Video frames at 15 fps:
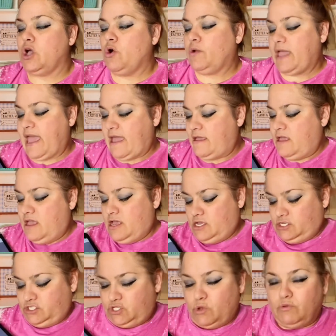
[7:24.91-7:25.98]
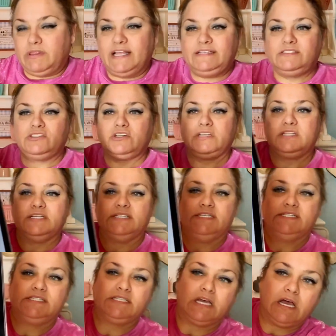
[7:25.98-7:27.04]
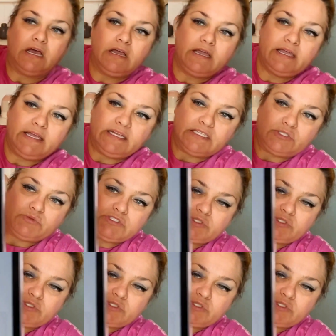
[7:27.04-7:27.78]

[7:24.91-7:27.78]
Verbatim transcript: Okay, so let's look at the designs. Which